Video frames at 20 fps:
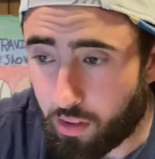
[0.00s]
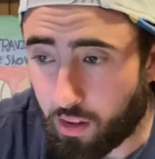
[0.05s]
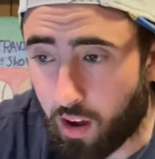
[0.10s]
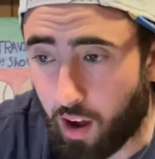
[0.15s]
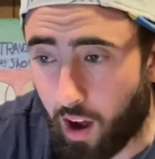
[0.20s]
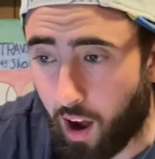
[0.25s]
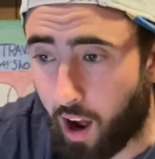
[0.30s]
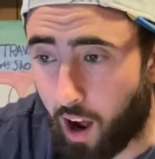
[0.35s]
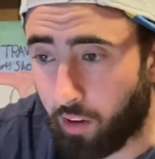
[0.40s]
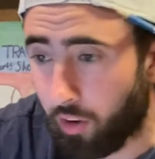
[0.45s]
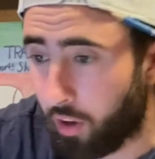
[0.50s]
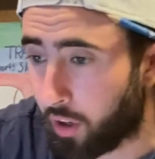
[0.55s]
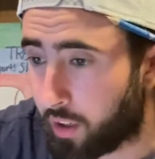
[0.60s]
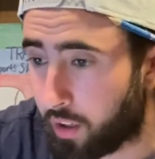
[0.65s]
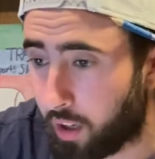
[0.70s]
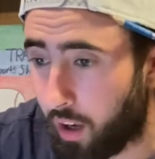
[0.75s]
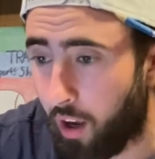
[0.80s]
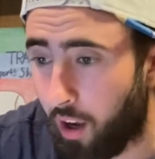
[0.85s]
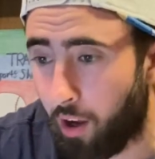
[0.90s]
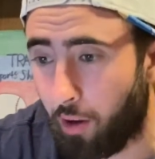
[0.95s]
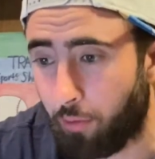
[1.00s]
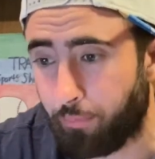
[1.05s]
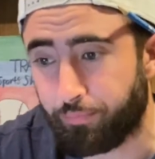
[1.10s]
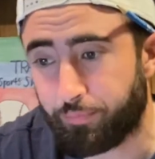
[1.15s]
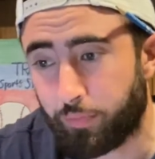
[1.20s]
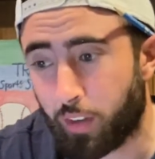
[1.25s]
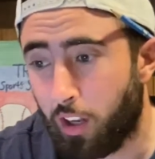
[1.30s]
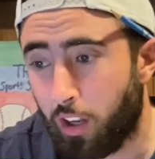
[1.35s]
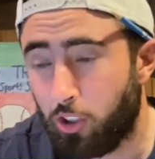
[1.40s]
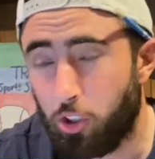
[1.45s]
Uh, look, um,
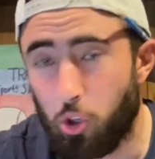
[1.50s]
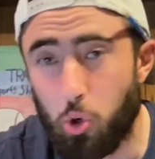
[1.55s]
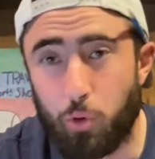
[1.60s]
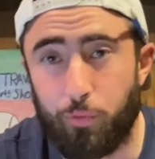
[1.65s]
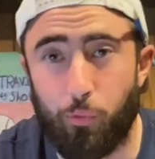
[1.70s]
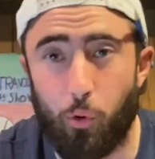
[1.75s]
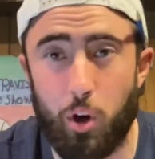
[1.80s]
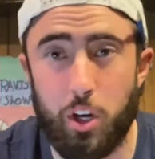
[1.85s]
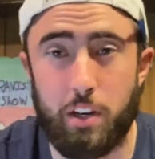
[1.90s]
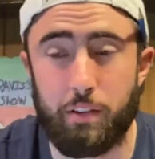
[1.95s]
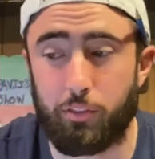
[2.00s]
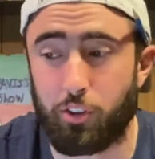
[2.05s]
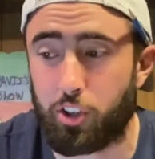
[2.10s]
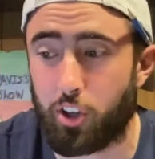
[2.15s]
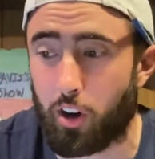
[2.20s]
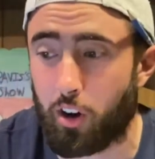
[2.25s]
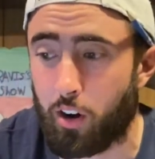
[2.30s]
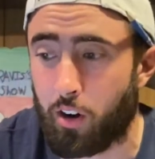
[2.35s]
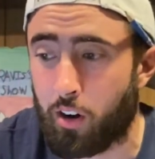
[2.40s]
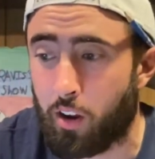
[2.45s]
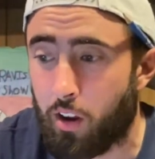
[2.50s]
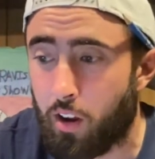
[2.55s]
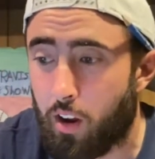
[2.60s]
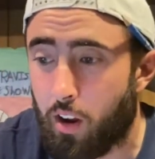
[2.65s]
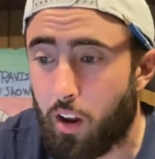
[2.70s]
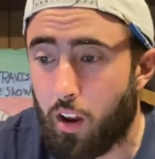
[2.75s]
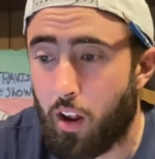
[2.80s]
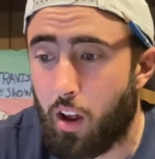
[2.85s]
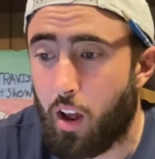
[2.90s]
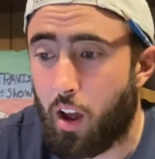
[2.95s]
Luke Voit to return.
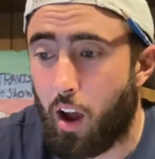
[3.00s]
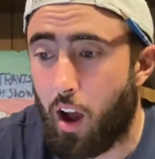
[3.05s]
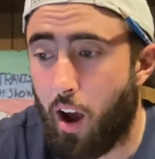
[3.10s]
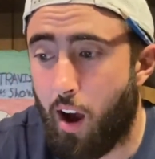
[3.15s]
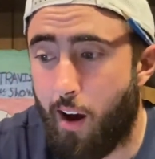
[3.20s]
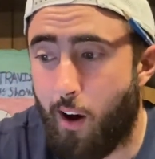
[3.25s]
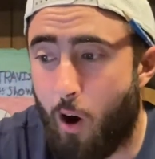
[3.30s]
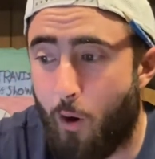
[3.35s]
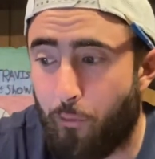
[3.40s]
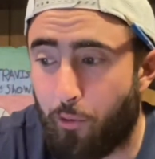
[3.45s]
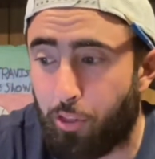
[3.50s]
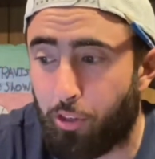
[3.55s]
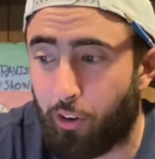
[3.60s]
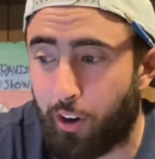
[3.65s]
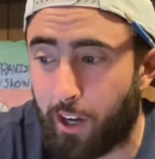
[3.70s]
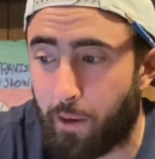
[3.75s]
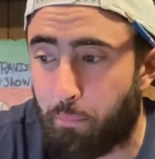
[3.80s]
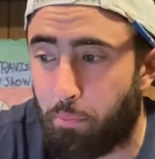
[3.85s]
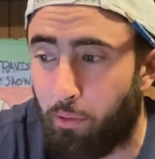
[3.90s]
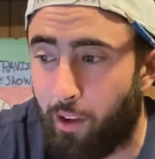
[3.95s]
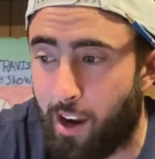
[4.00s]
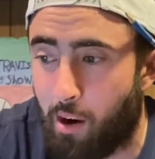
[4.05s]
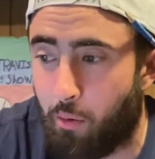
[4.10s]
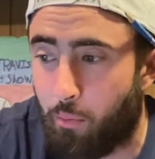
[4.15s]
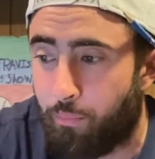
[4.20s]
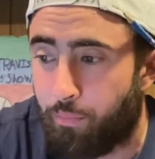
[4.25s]
Uh, 0 for 3 to play